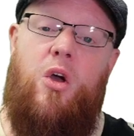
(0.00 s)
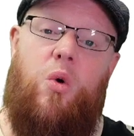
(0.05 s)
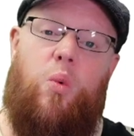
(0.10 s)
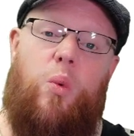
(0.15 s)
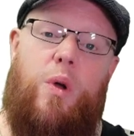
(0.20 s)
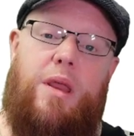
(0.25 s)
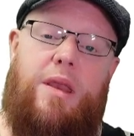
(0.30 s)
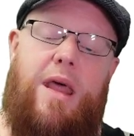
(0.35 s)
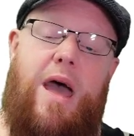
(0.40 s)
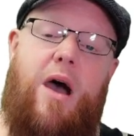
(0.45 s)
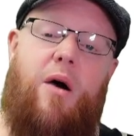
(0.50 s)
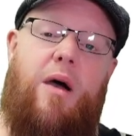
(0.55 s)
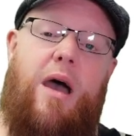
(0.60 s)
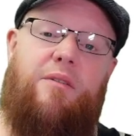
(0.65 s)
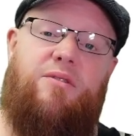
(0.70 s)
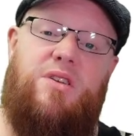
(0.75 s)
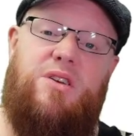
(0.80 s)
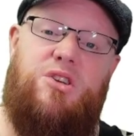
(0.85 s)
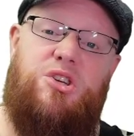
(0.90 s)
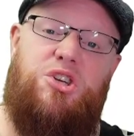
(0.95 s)
We now have
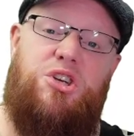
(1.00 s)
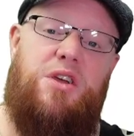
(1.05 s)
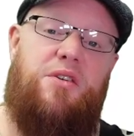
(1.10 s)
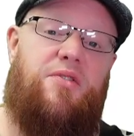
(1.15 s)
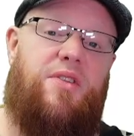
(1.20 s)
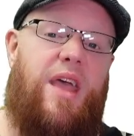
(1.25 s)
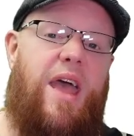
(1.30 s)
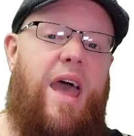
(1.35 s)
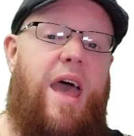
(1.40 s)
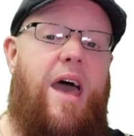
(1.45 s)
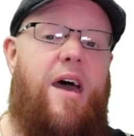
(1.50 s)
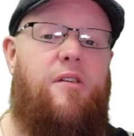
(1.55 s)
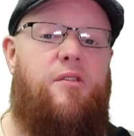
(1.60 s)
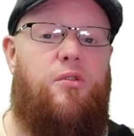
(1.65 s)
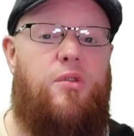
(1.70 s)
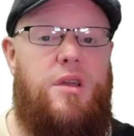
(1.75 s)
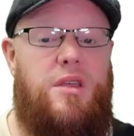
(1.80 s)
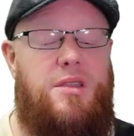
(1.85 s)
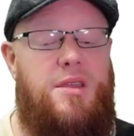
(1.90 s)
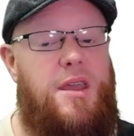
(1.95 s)
to shift
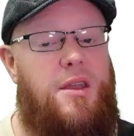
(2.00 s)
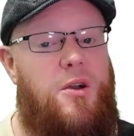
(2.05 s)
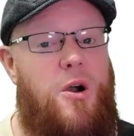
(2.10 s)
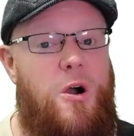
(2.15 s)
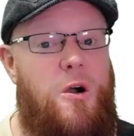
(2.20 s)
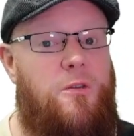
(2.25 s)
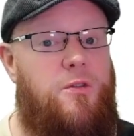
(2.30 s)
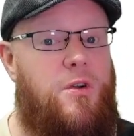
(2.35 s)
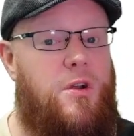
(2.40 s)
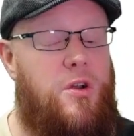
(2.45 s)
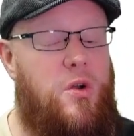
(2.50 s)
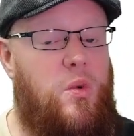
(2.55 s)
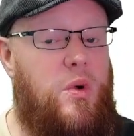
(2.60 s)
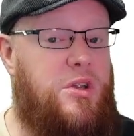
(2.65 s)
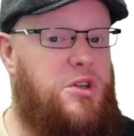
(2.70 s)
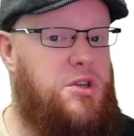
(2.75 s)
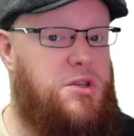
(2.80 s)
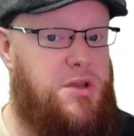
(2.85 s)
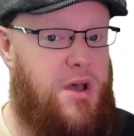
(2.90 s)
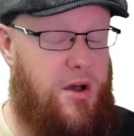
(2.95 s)
everything over,
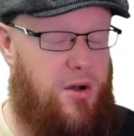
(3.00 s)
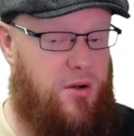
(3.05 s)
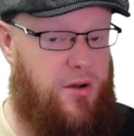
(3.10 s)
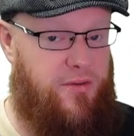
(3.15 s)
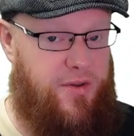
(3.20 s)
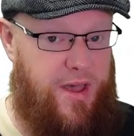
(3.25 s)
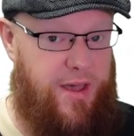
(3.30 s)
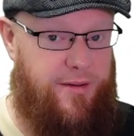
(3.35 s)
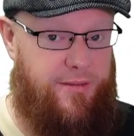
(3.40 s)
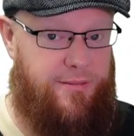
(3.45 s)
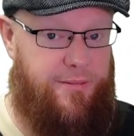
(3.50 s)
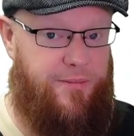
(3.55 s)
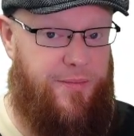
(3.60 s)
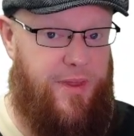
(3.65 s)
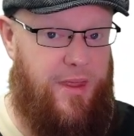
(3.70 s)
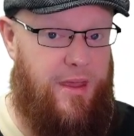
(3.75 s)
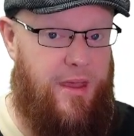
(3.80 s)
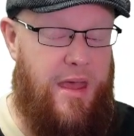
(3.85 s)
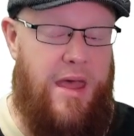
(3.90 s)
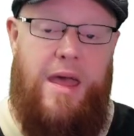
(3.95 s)
which is O of n.
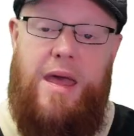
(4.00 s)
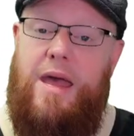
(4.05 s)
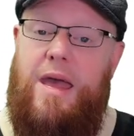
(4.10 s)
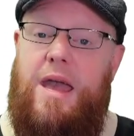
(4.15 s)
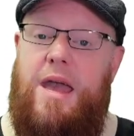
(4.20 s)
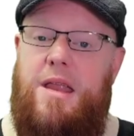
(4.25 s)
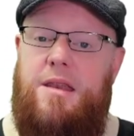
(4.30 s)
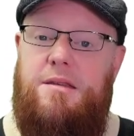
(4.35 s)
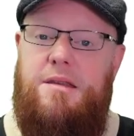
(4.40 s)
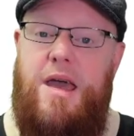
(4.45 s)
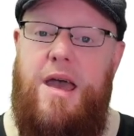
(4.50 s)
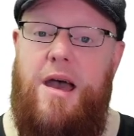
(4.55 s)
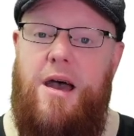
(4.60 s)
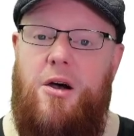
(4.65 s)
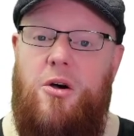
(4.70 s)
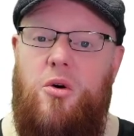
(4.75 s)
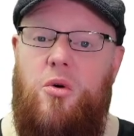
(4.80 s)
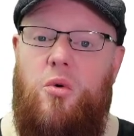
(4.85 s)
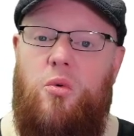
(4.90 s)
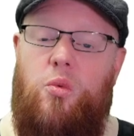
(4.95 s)
And
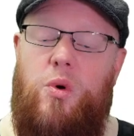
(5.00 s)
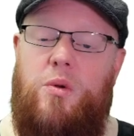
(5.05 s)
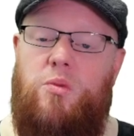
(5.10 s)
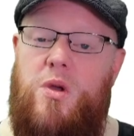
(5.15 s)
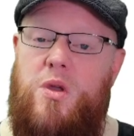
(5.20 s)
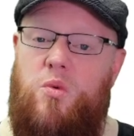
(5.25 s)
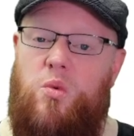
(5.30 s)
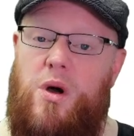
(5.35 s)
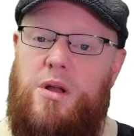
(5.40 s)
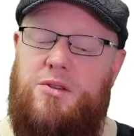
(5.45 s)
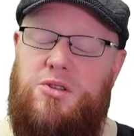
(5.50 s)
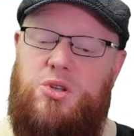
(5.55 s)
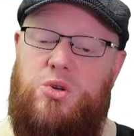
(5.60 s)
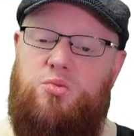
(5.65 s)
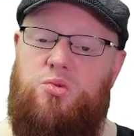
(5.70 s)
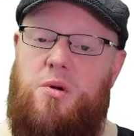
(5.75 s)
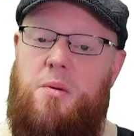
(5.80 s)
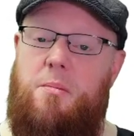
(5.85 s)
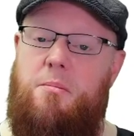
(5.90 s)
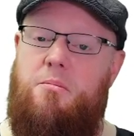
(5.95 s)
now when we want to
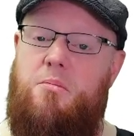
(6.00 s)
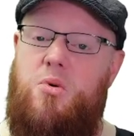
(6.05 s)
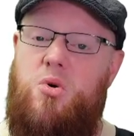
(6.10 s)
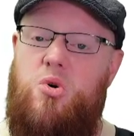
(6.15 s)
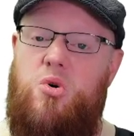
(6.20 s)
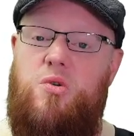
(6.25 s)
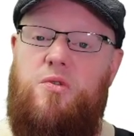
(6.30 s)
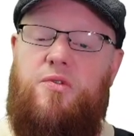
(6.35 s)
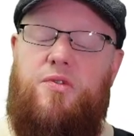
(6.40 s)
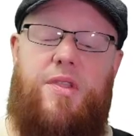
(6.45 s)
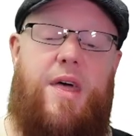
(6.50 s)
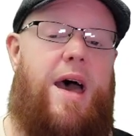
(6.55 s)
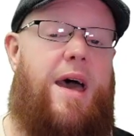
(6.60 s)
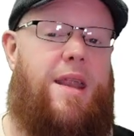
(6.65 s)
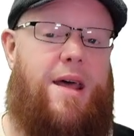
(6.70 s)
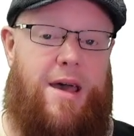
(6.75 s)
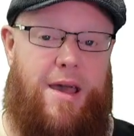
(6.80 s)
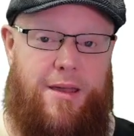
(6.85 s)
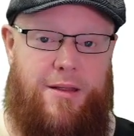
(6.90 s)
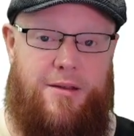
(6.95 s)
remove that
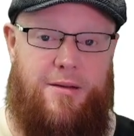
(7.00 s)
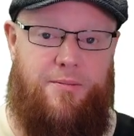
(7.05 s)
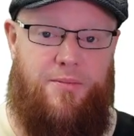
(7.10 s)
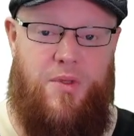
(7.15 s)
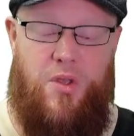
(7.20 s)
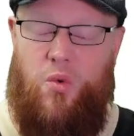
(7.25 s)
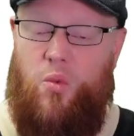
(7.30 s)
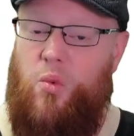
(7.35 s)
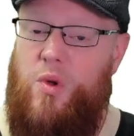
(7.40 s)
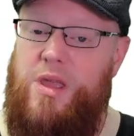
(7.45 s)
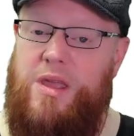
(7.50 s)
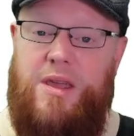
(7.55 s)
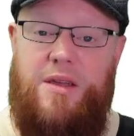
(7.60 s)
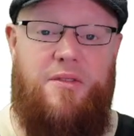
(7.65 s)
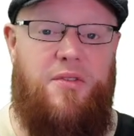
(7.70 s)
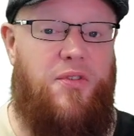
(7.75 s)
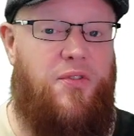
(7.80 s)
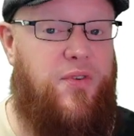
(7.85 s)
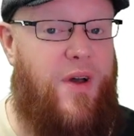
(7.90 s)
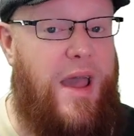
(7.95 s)
item, we can
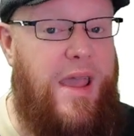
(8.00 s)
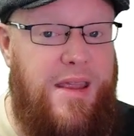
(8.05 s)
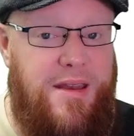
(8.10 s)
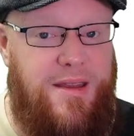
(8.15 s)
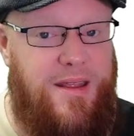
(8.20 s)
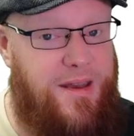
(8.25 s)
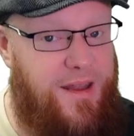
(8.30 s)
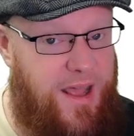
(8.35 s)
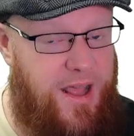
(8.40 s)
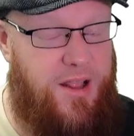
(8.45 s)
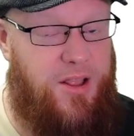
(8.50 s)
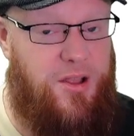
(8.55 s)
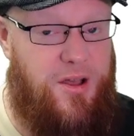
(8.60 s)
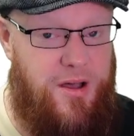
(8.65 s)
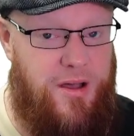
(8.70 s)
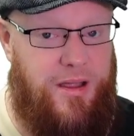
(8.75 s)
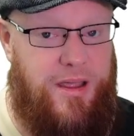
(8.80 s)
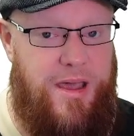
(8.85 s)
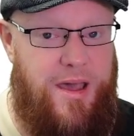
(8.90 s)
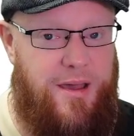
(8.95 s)
find it in
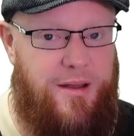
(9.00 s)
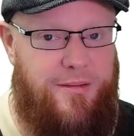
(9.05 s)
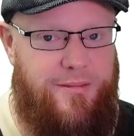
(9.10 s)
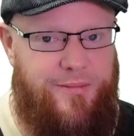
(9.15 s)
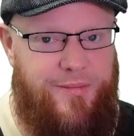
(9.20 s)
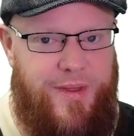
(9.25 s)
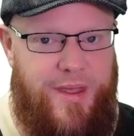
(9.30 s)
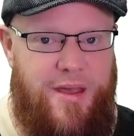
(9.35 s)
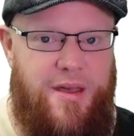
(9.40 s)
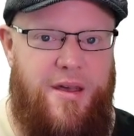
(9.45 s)
log n,